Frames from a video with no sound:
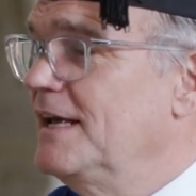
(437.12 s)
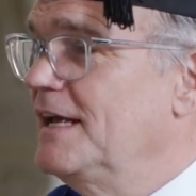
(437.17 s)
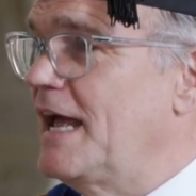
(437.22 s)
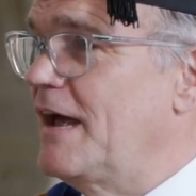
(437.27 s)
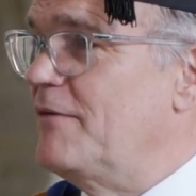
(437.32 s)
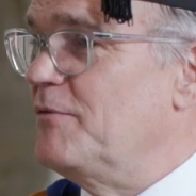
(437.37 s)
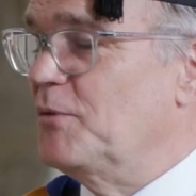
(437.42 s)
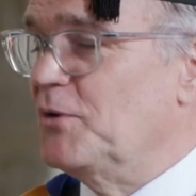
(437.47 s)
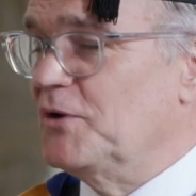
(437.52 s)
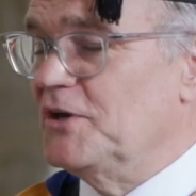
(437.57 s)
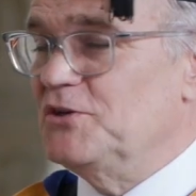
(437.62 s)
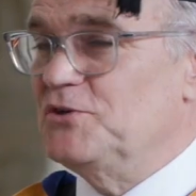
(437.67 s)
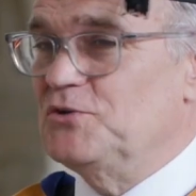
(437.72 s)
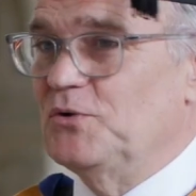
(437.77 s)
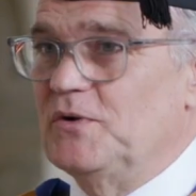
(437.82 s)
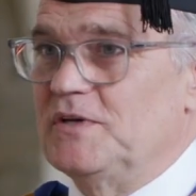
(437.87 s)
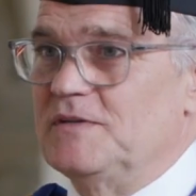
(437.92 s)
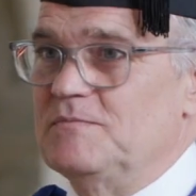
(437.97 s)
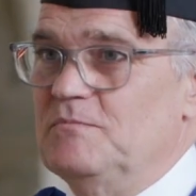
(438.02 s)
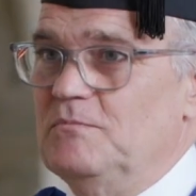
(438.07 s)
everyone
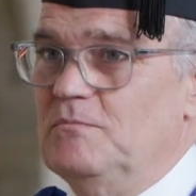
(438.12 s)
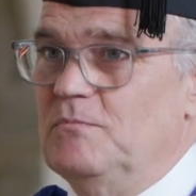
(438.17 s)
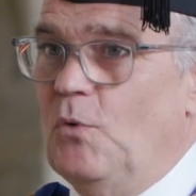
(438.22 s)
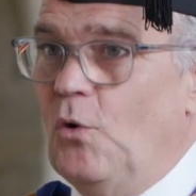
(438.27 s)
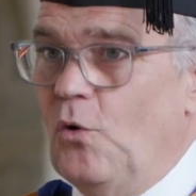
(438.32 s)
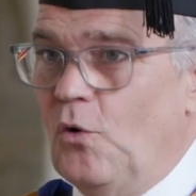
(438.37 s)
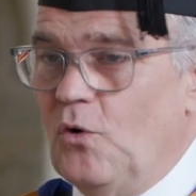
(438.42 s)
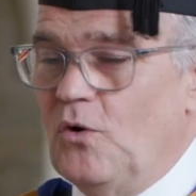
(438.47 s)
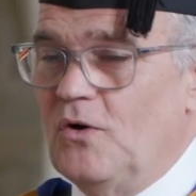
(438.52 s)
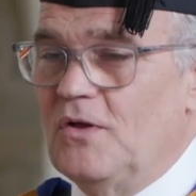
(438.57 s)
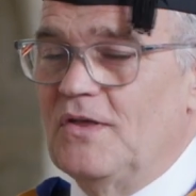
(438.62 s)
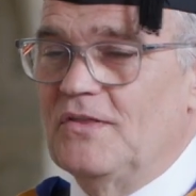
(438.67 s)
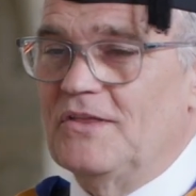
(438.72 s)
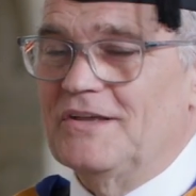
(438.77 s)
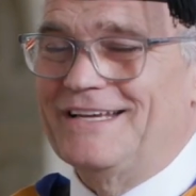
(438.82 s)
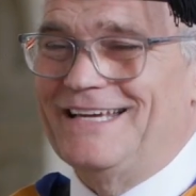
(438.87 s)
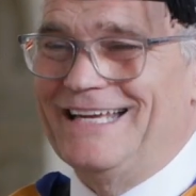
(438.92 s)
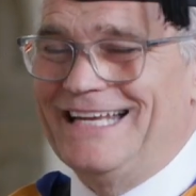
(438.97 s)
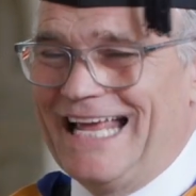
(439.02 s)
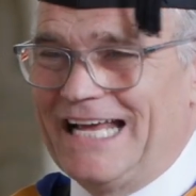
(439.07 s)
enjoys more
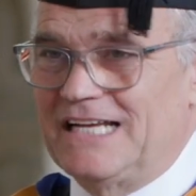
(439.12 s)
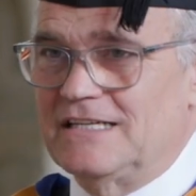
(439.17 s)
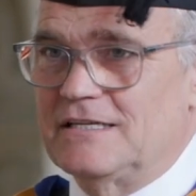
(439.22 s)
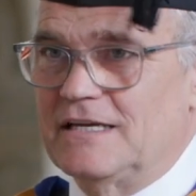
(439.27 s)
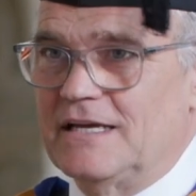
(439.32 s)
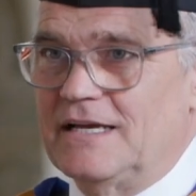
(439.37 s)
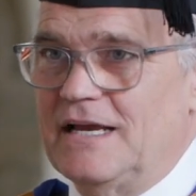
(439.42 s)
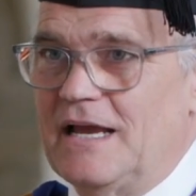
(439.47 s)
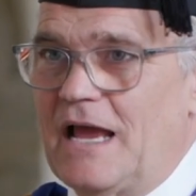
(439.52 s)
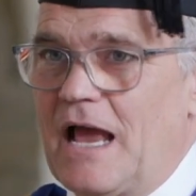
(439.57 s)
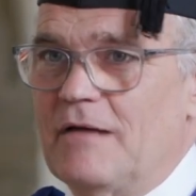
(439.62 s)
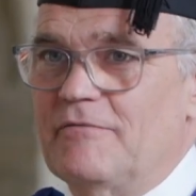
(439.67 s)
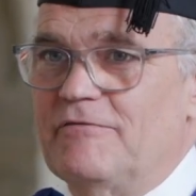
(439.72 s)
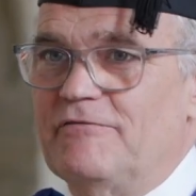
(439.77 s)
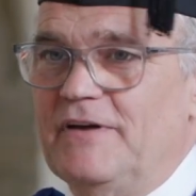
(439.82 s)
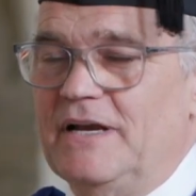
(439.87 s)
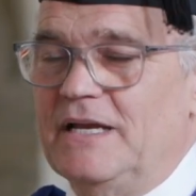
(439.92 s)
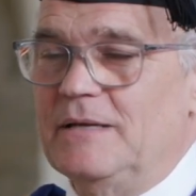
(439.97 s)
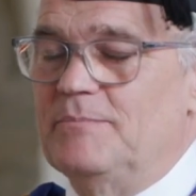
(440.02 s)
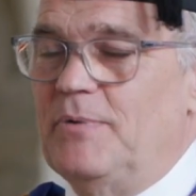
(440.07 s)
than connecting and
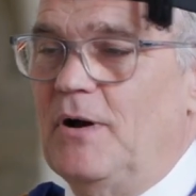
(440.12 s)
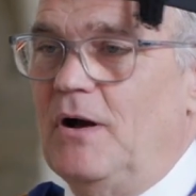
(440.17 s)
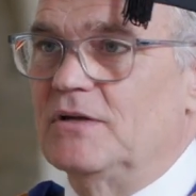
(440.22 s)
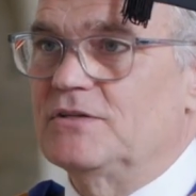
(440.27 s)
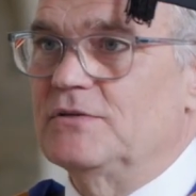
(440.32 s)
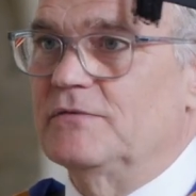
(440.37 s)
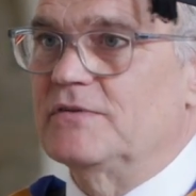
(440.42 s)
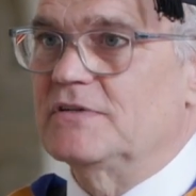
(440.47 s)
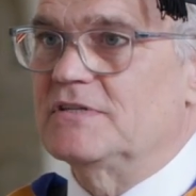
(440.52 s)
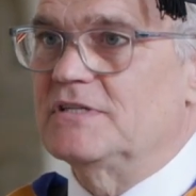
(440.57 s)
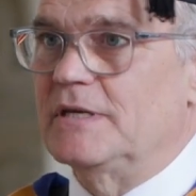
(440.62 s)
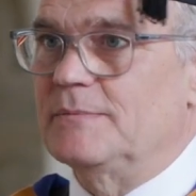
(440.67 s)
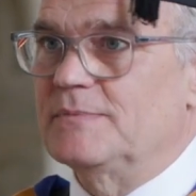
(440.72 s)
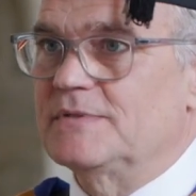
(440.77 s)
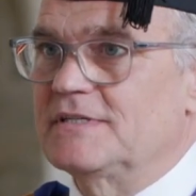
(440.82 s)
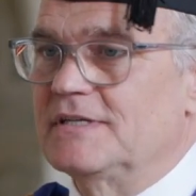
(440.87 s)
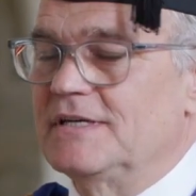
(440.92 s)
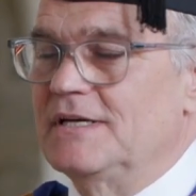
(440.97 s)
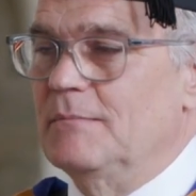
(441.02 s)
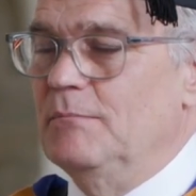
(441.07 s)
feeling part of the
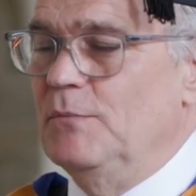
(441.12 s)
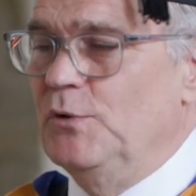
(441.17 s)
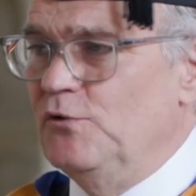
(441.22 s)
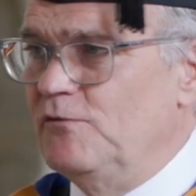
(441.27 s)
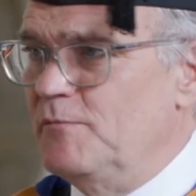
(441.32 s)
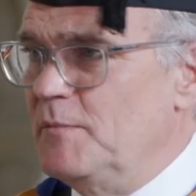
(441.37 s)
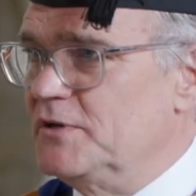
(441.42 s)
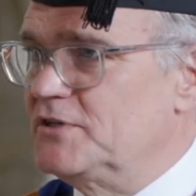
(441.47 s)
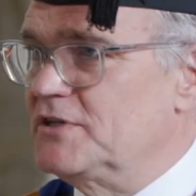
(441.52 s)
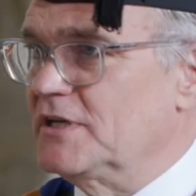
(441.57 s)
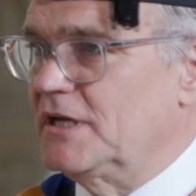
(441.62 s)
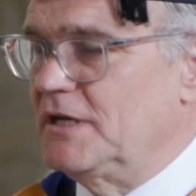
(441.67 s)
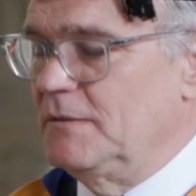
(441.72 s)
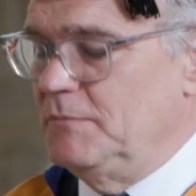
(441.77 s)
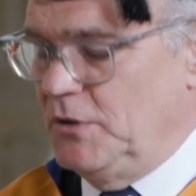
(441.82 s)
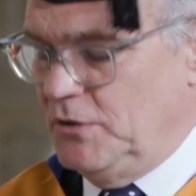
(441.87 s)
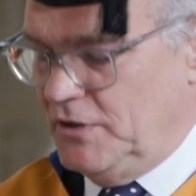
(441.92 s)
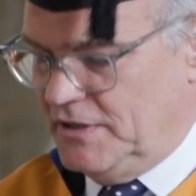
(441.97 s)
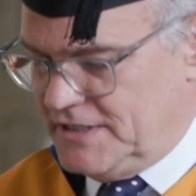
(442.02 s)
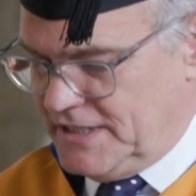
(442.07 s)
CIPS movement and
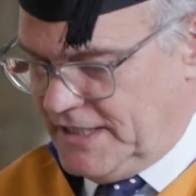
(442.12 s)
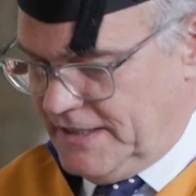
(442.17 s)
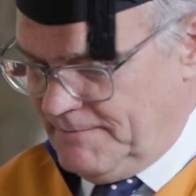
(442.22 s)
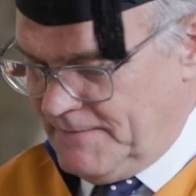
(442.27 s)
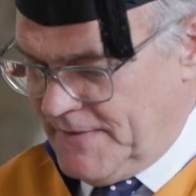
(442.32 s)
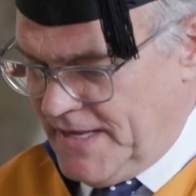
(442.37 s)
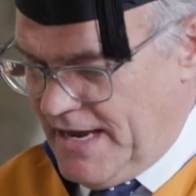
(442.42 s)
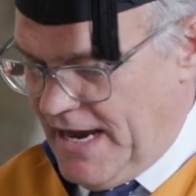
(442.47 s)
community.